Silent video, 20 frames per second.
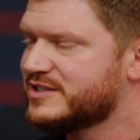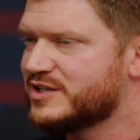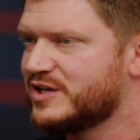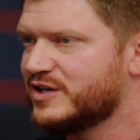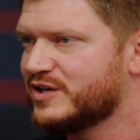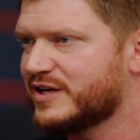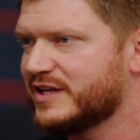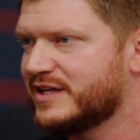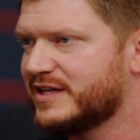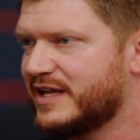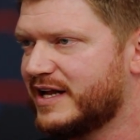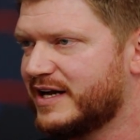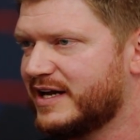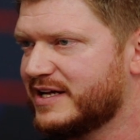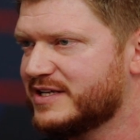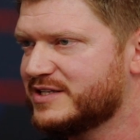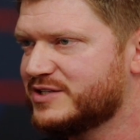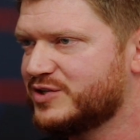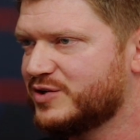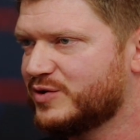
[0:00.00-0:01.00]
So look at that
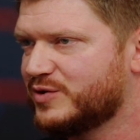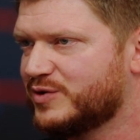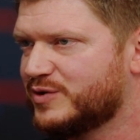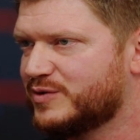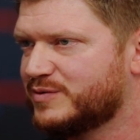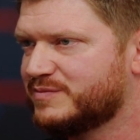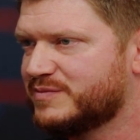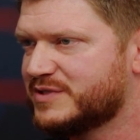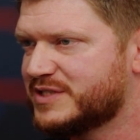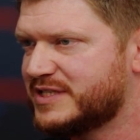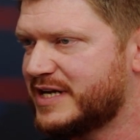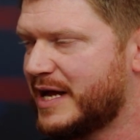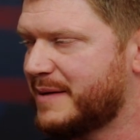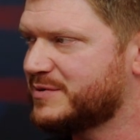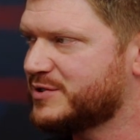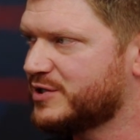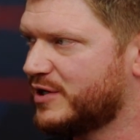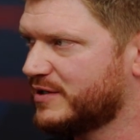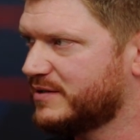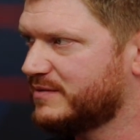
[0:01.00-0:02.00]
as your
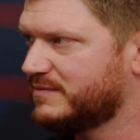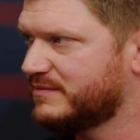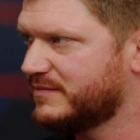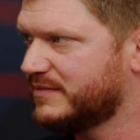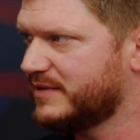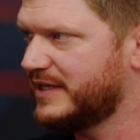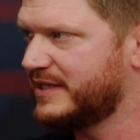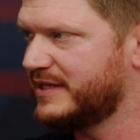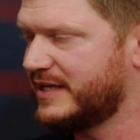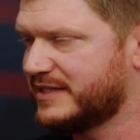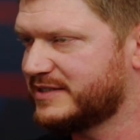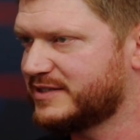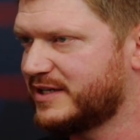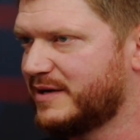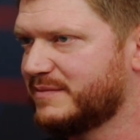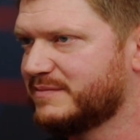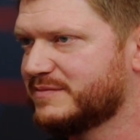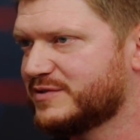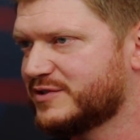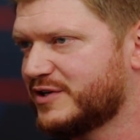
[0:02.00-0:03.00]
snapshot in that time.
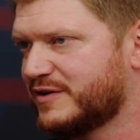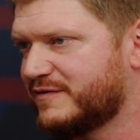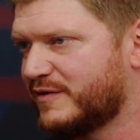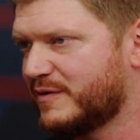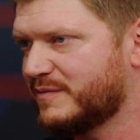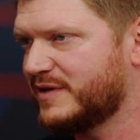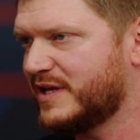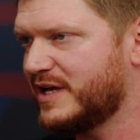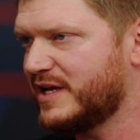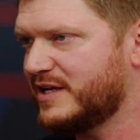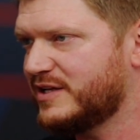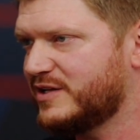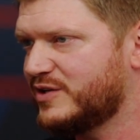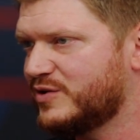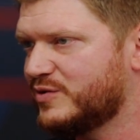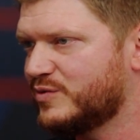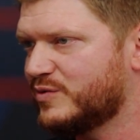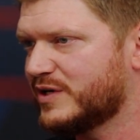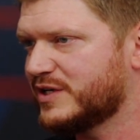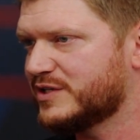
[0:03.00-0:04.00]
So from there,
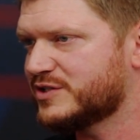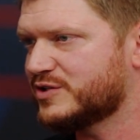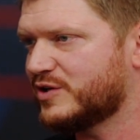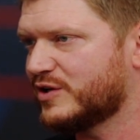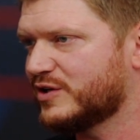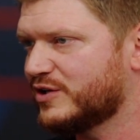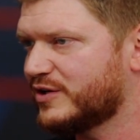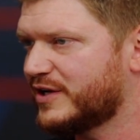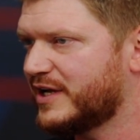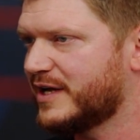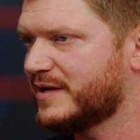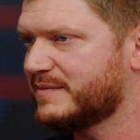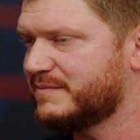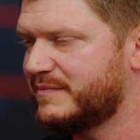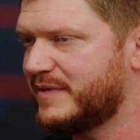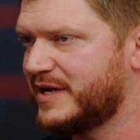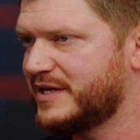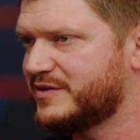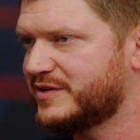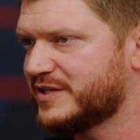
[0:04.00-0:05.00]
you want to start looking at
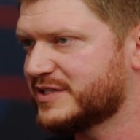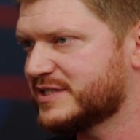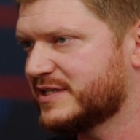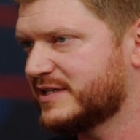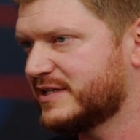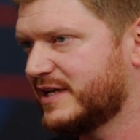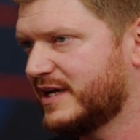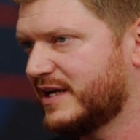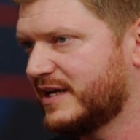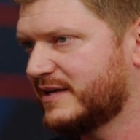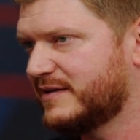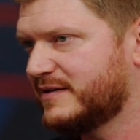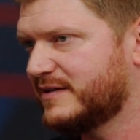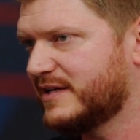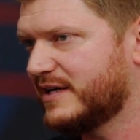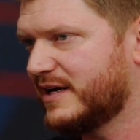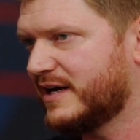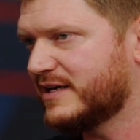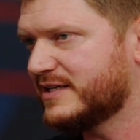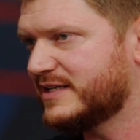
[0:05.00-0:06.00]
metrics, and
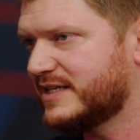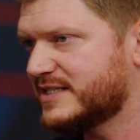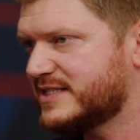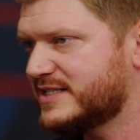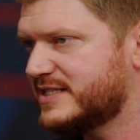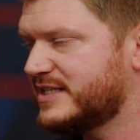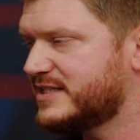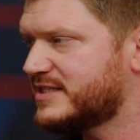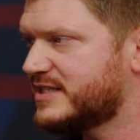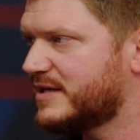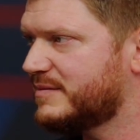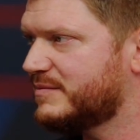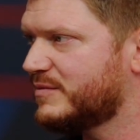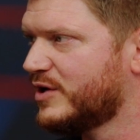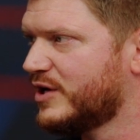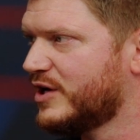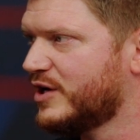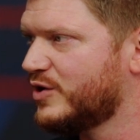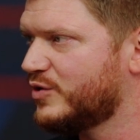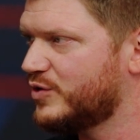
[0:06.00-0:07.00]
the CTEM
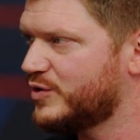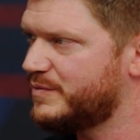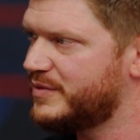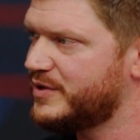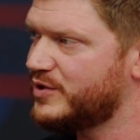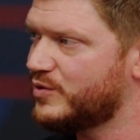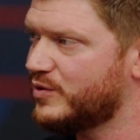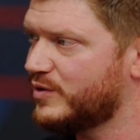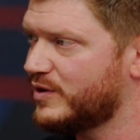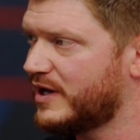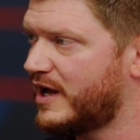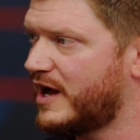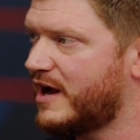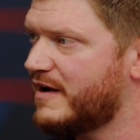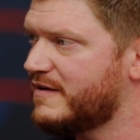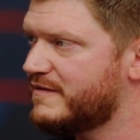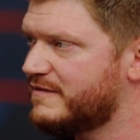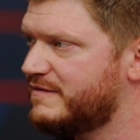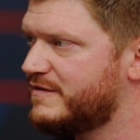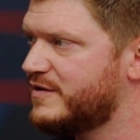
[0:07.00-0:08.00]
would be your
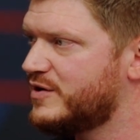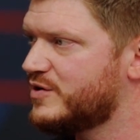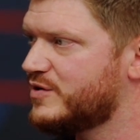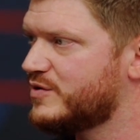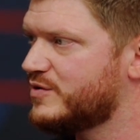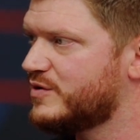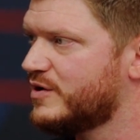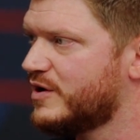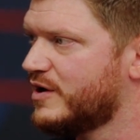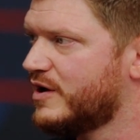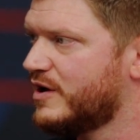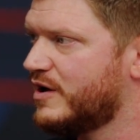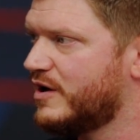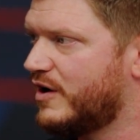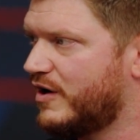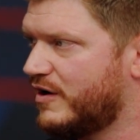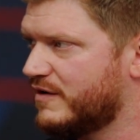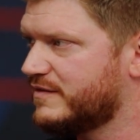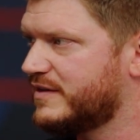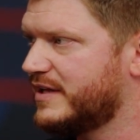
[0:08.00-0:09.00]
live view
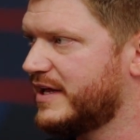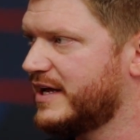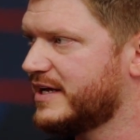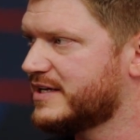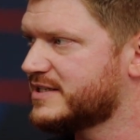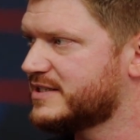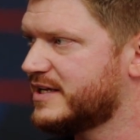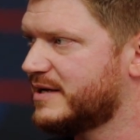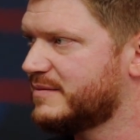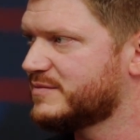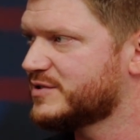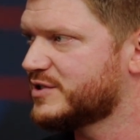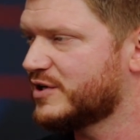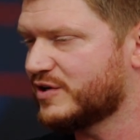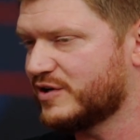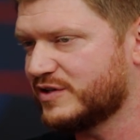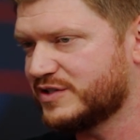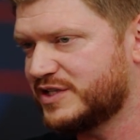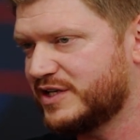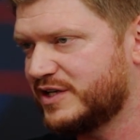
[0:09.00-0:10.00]
of the XTEM. So
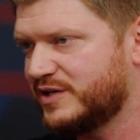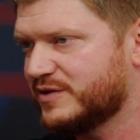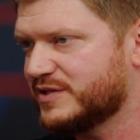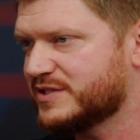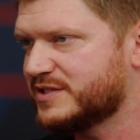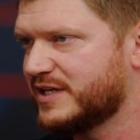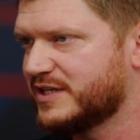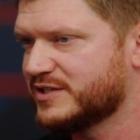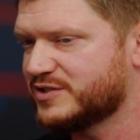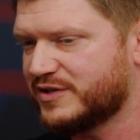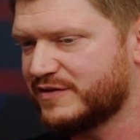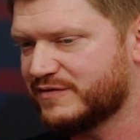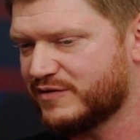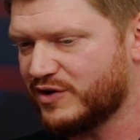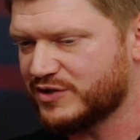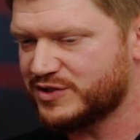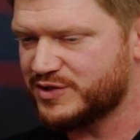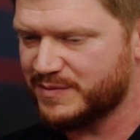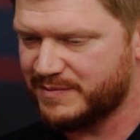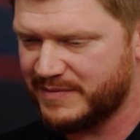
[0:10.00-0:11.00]
continuously. So you've
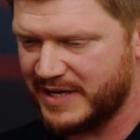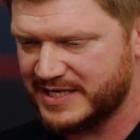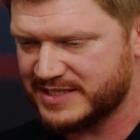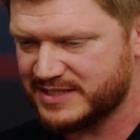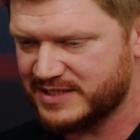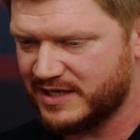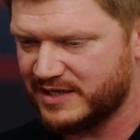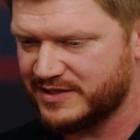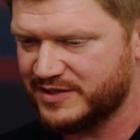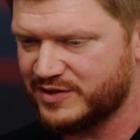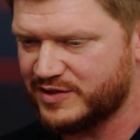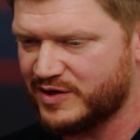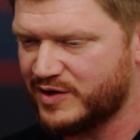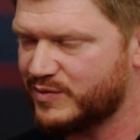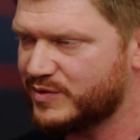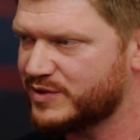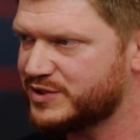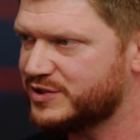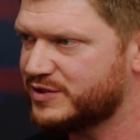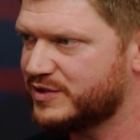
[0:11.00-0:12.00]
got your baseline, you know
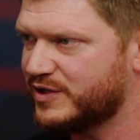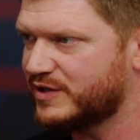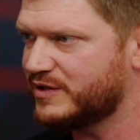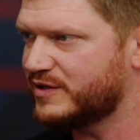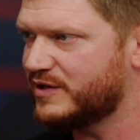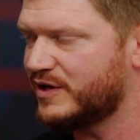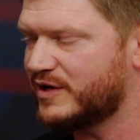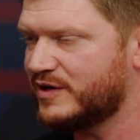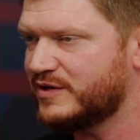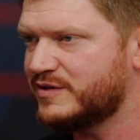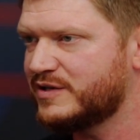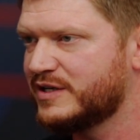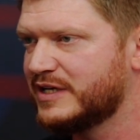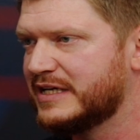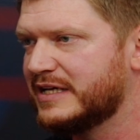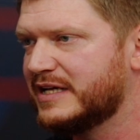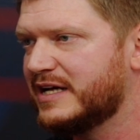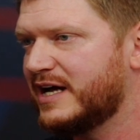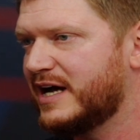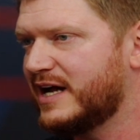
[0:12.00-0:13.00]
what you don't know,
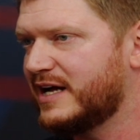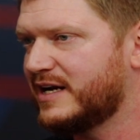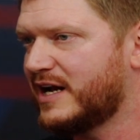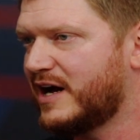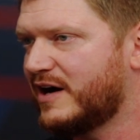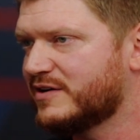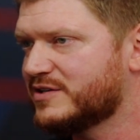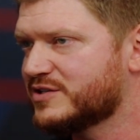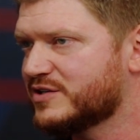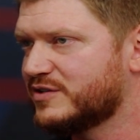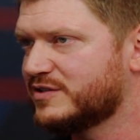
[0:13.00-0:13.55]
and now